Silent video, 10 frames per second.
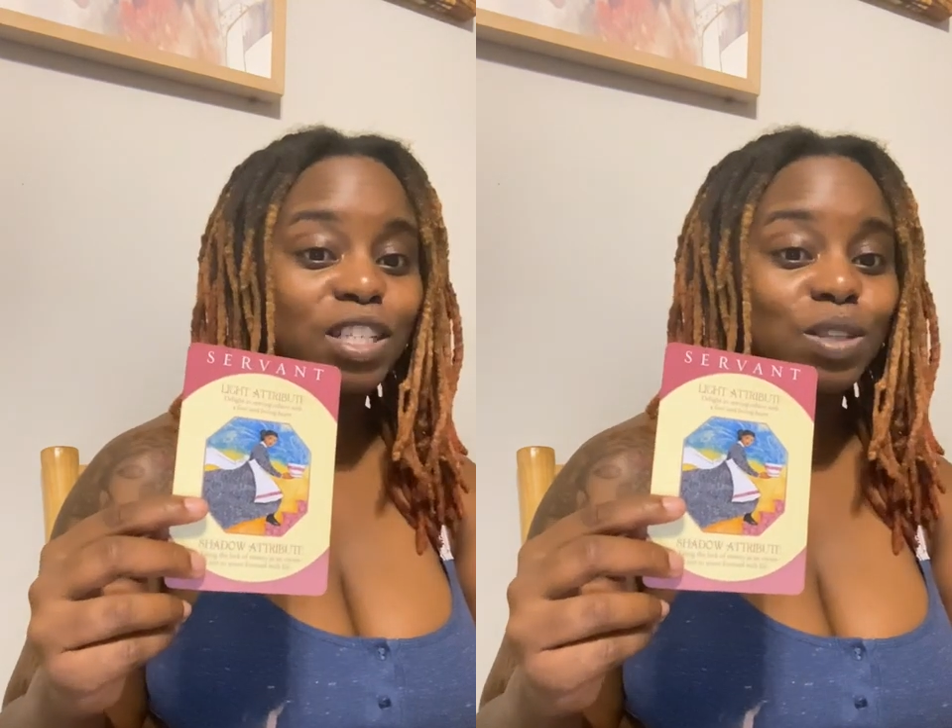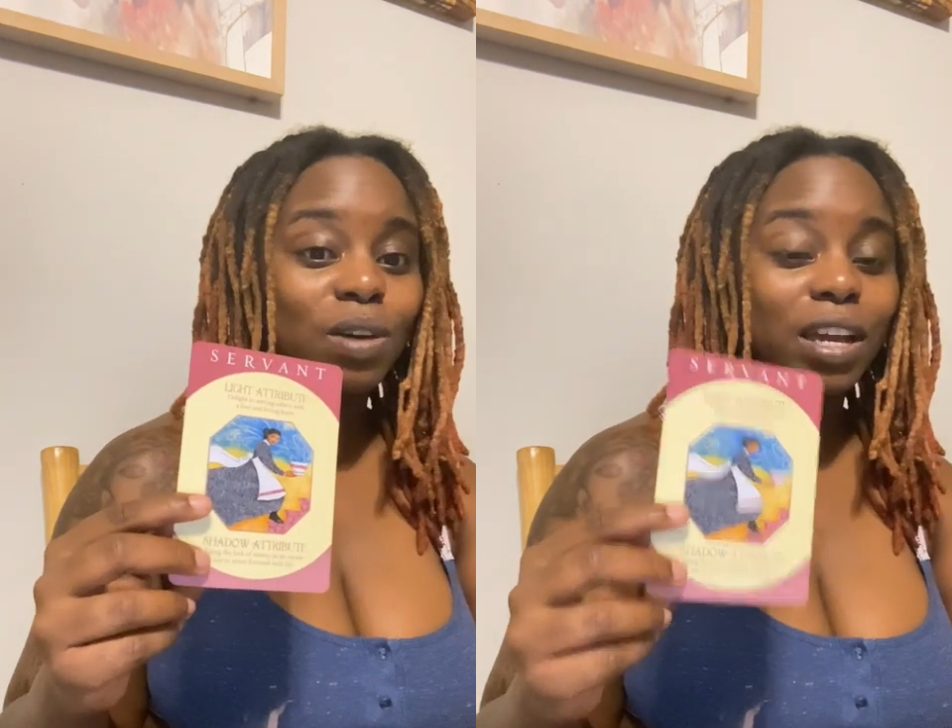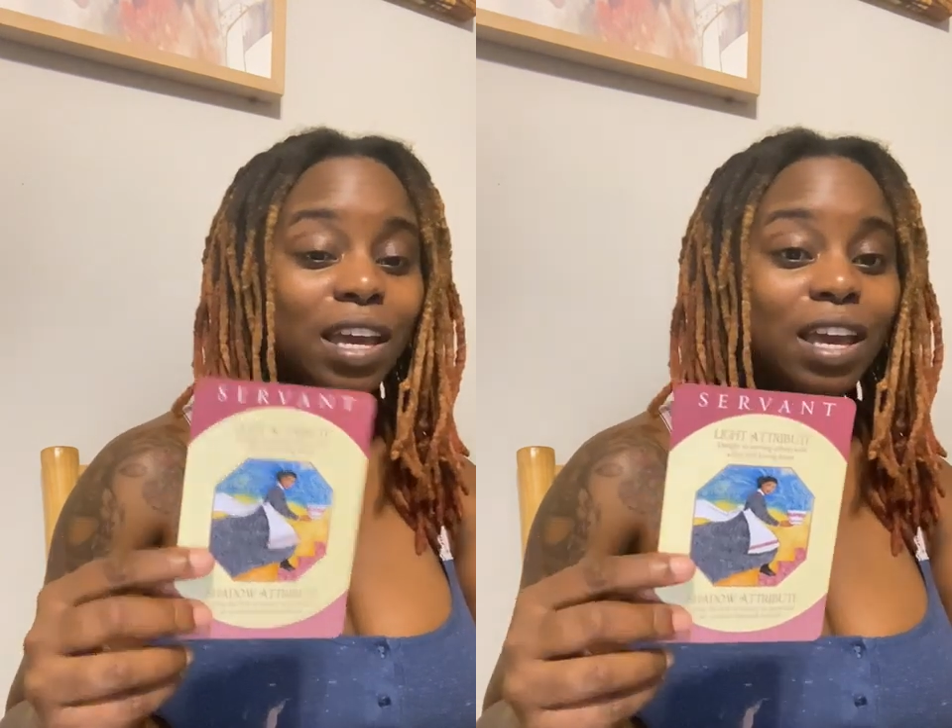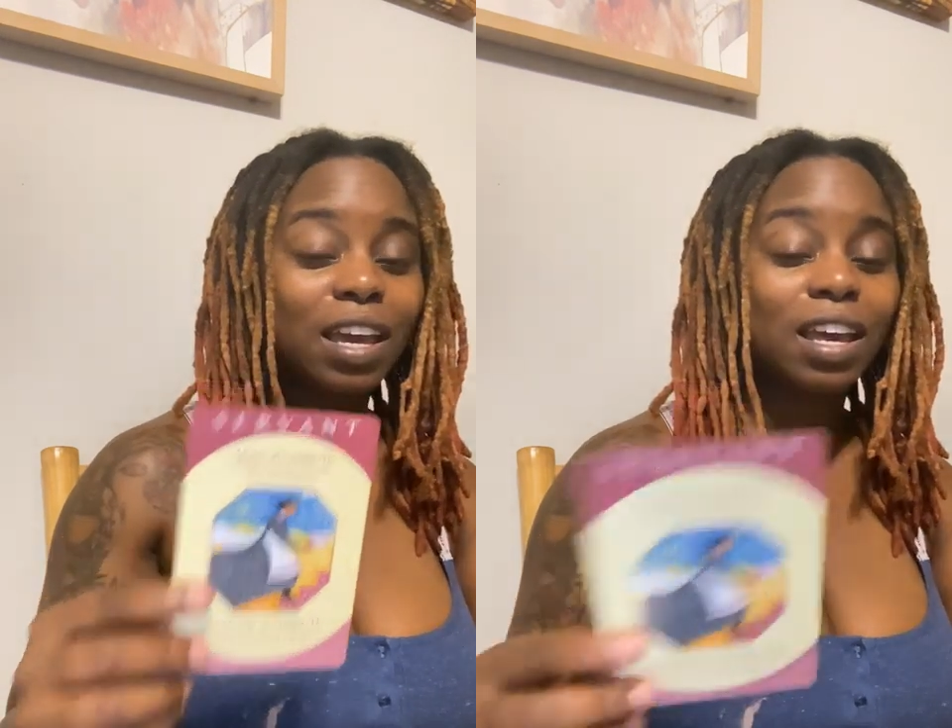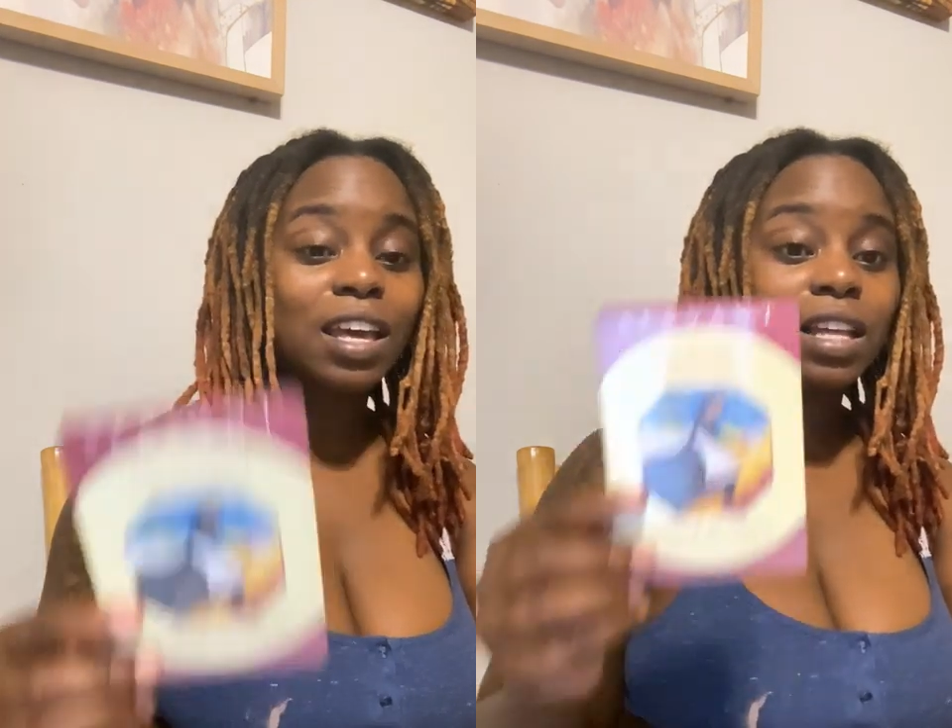So
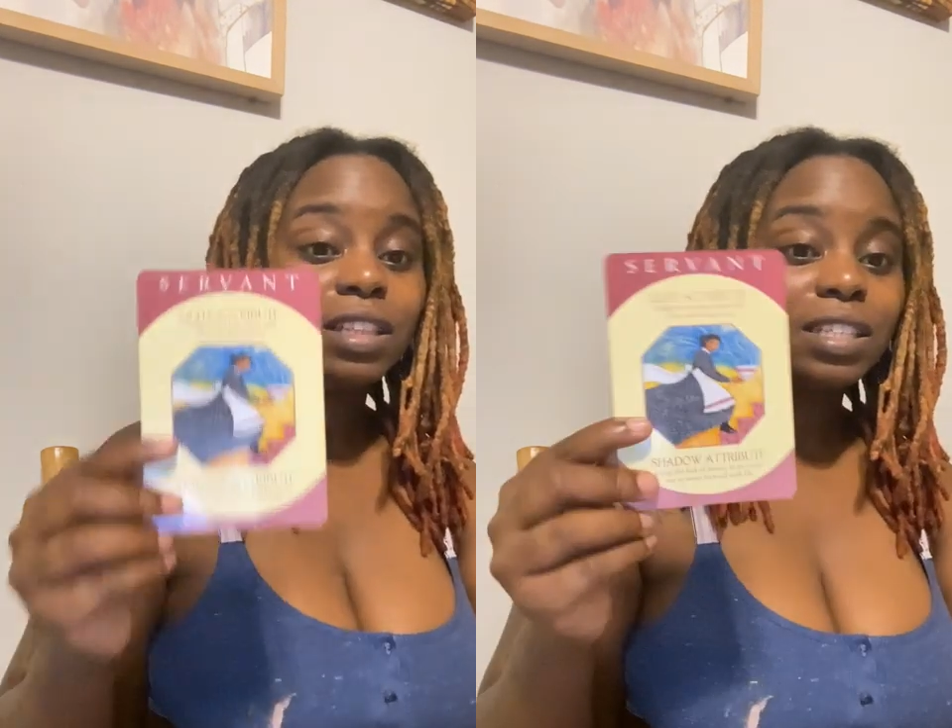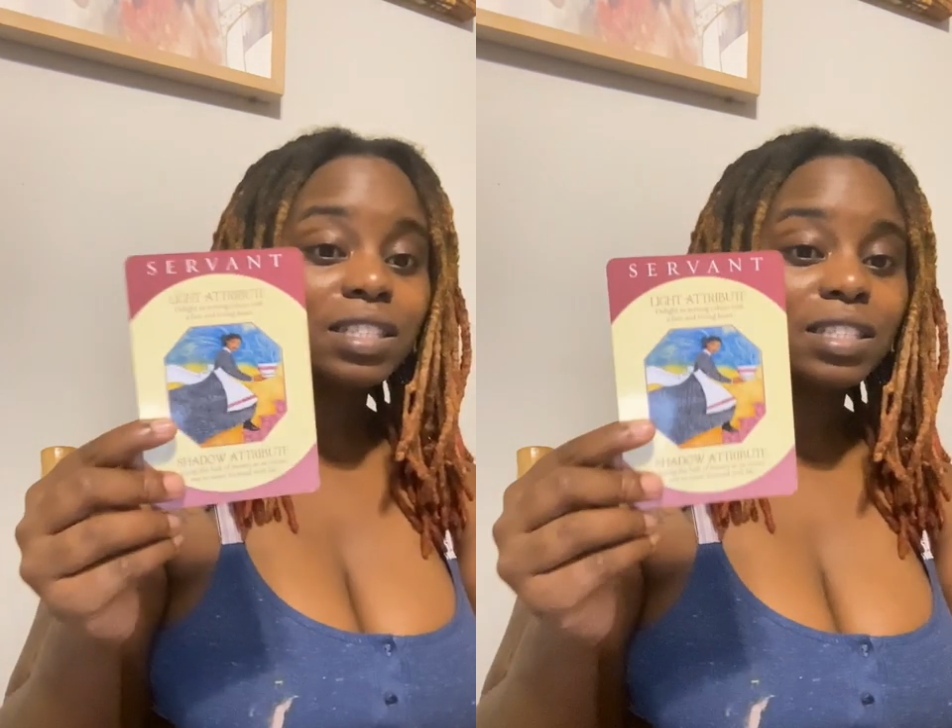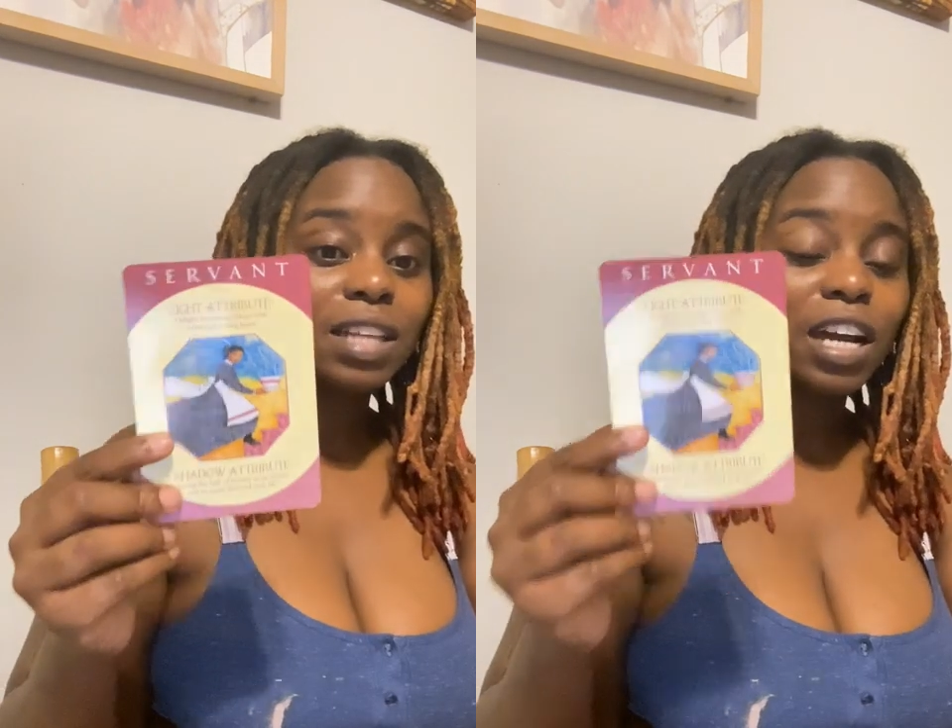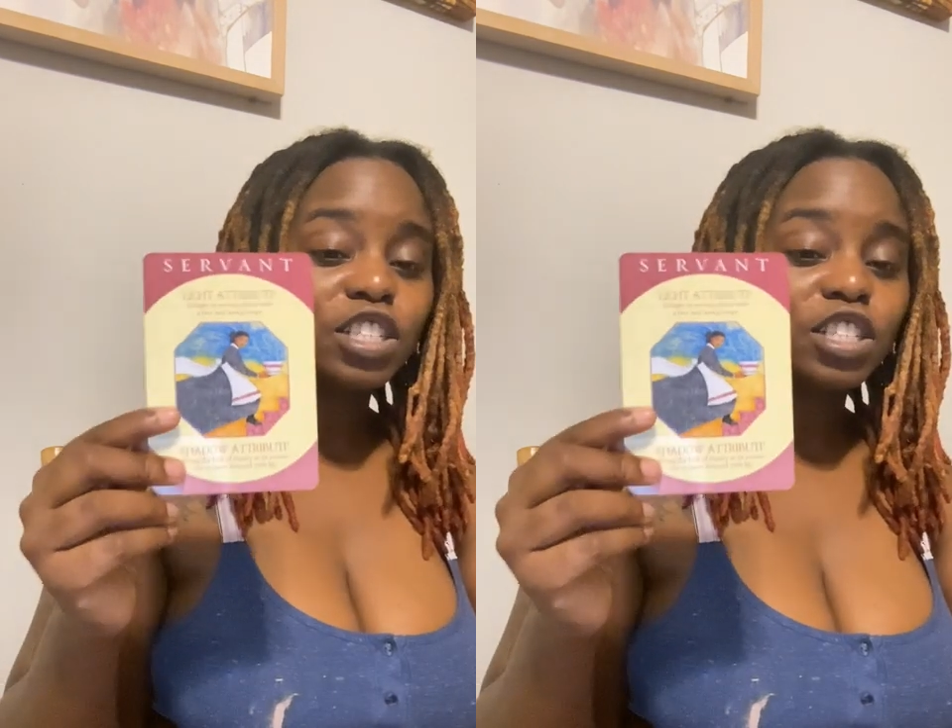again, this is not